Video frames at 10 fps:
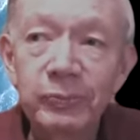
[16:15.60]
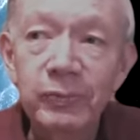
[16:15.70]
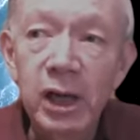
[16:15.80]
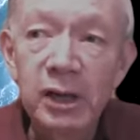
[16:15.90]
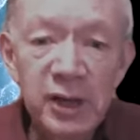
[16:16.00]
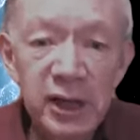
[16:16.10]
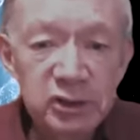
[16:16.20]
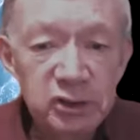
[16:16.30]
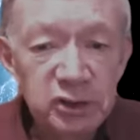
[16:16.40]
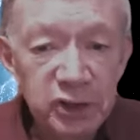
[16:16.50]

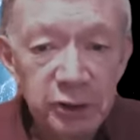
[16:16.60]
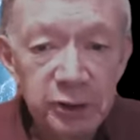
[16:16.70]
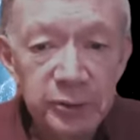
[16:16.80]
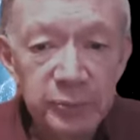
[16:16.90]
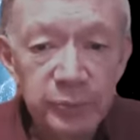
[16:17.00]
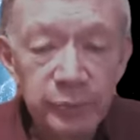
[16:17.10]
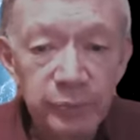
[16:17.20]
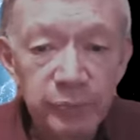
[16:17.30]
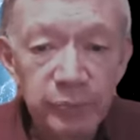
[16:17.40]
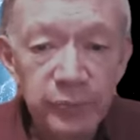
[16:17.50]
unnecessary
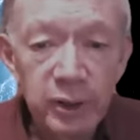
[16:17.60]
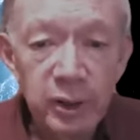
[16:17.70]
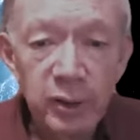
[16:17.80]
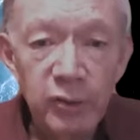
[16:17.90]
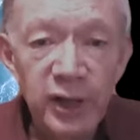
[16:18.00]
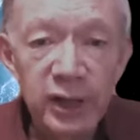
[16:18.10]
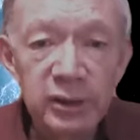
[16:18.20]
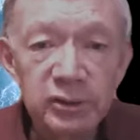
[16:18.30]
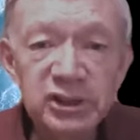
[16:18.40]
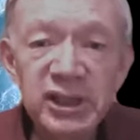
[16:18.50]
that
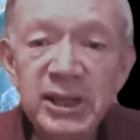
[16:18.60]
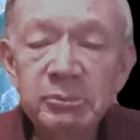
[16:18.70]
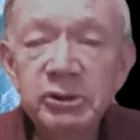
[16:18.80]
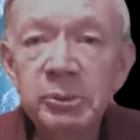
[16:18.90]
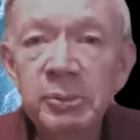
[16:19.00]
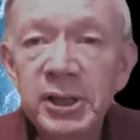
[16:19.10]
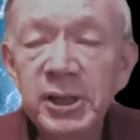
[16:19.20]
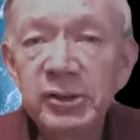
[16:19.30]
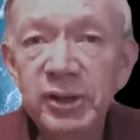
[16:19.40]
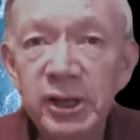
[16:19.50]
it seemed to
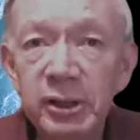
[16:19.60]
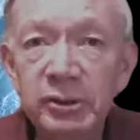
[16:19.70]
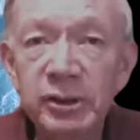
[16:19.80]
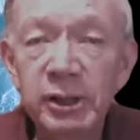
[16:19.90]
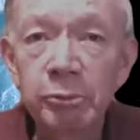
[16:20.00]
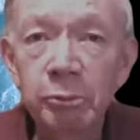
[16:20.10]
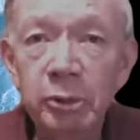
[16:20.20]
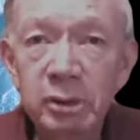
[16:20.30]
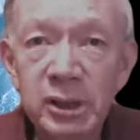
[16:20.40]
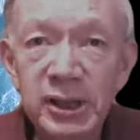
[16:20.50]
me that it
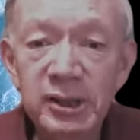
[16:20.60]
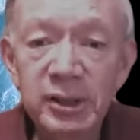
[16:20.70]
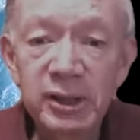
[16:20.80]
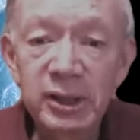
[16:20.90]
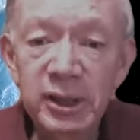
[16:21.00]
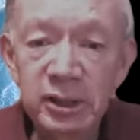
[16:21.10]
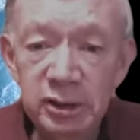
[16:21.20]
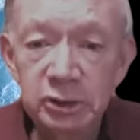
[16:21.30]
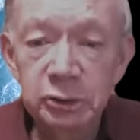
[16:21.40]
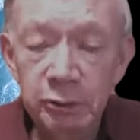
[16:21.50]
really
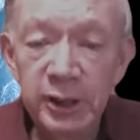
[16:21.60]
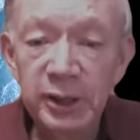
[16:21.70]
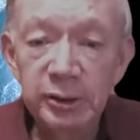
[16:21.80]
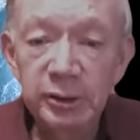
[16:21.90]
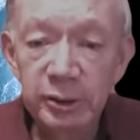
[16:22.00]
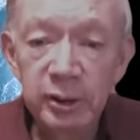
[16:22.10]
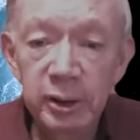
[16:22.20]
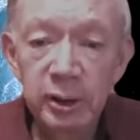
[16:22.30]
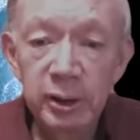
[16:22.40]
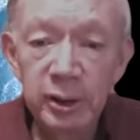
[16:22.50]
illustrated
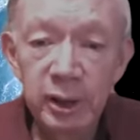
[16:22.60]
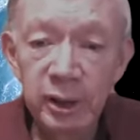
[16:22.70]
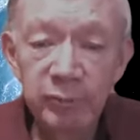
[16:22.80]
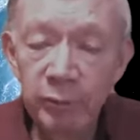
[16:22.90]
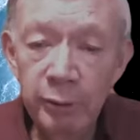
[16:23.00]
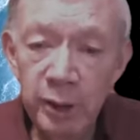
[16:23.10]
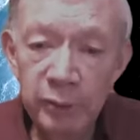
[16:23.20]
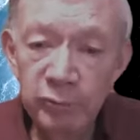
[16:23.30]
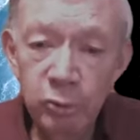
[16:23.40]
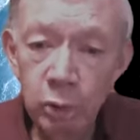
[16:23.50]
in a very
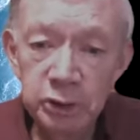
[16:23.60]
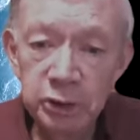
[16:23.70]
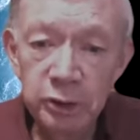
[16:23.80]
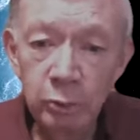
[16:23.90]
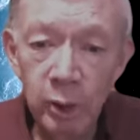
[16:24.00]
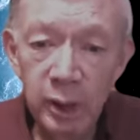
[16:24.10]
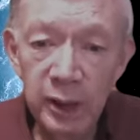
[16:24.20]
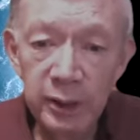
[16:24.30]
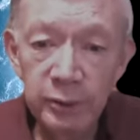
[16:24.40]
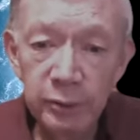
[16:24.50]
unfortunate
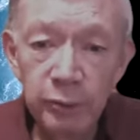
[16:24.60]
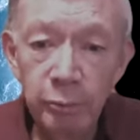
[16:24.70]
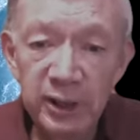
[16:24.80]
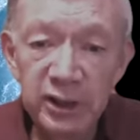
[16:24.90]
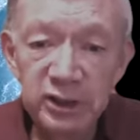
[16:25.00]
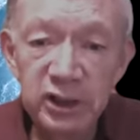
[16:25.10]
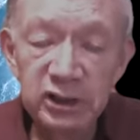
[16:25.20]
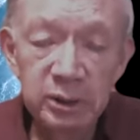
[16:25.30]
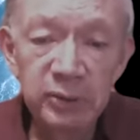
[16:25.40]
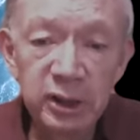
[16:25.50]
way the
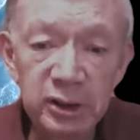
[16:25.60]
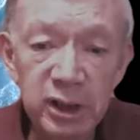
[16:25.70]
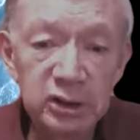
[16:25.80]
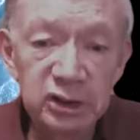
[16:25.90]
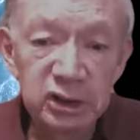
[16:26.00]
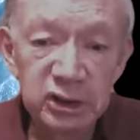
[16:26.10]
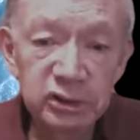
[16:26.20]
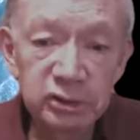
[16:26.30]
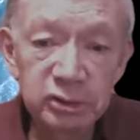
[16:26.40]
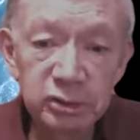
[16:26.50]
racism that does
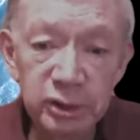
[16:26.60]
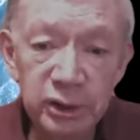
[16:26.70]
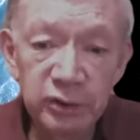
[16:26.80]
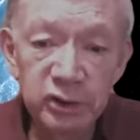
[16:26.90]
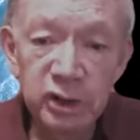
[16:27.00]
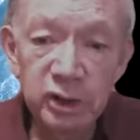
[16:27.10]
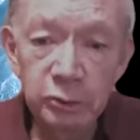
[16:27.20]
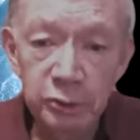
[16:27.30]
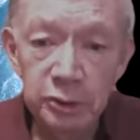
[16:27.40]
exist in this country.